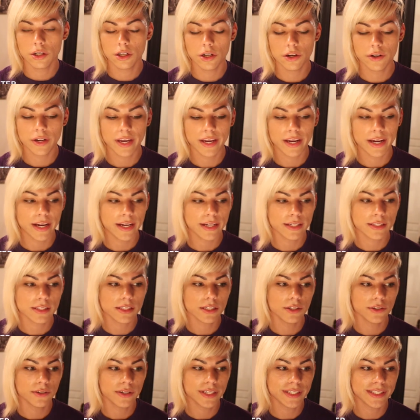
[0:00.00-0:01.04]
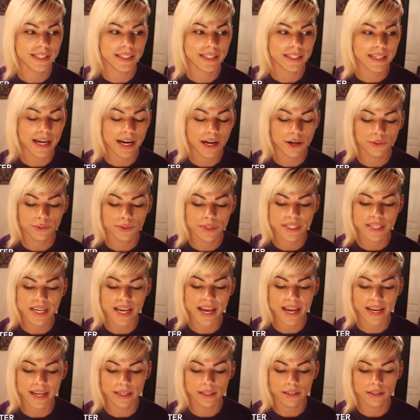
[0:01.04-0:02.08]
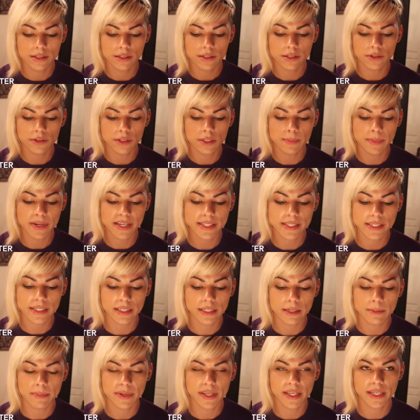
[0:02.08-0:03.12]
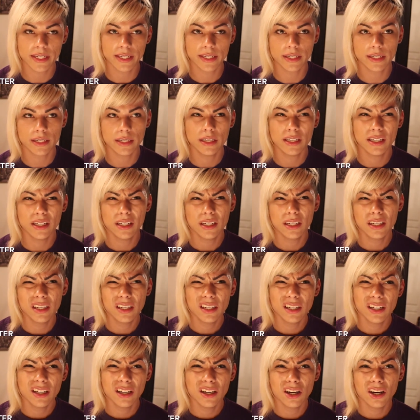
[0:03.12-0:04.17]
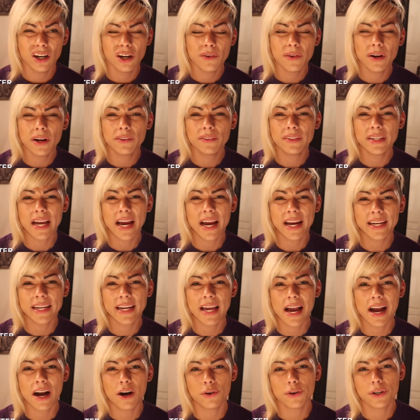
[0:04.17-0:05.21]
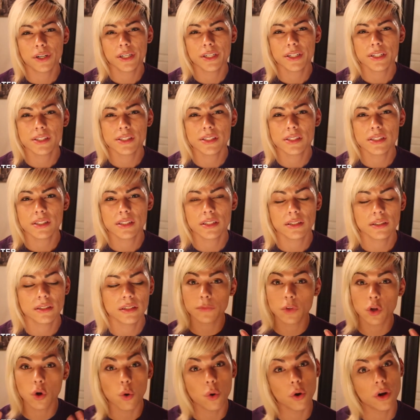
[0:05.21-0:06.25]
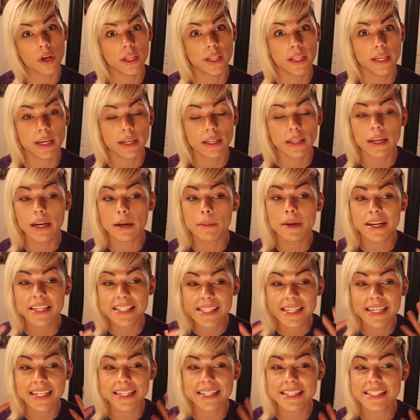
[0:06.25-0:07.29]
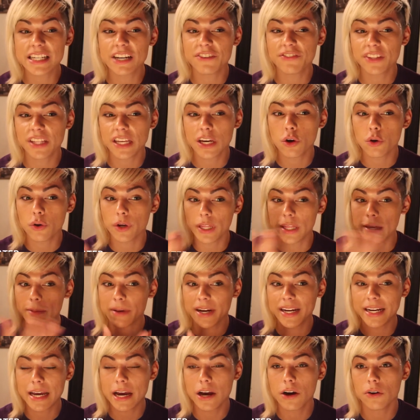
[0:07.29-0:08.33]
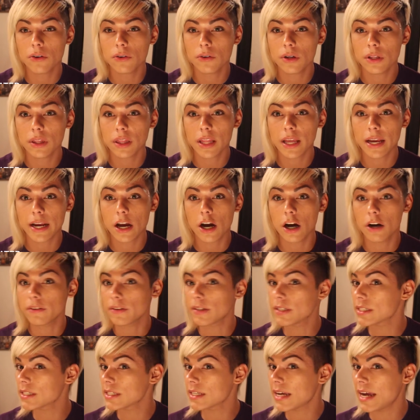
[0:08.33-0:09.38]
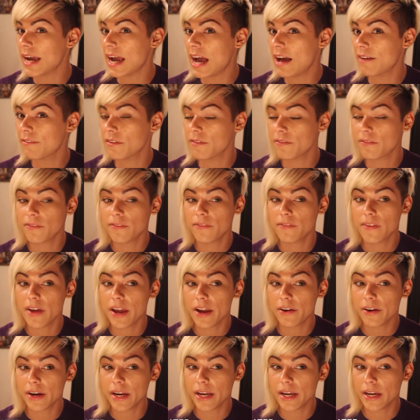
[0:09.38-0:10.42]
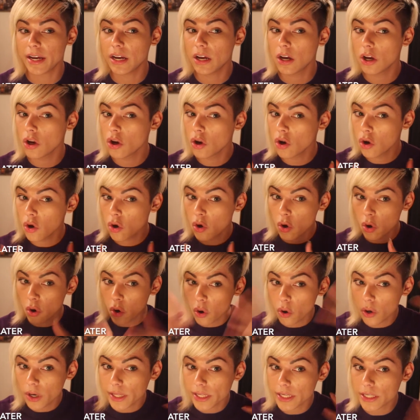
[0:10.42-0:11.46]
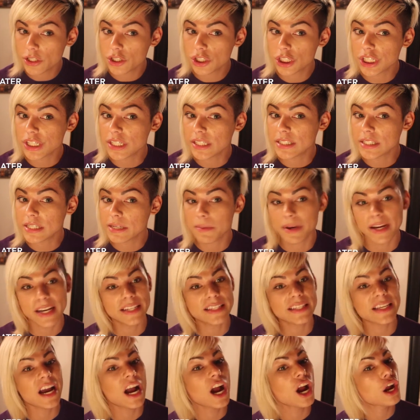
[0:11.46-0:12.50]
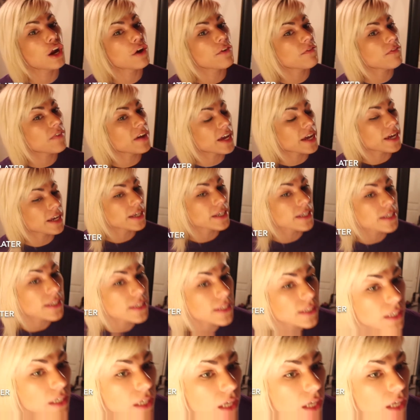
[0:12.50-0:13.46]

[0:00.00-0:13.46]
Okay guys, so it's now 10, so it's basically been around 9 hours. Oily. Like, my skin is definitely oily by now. Like, obviously I have a very oily sheen to my entire face.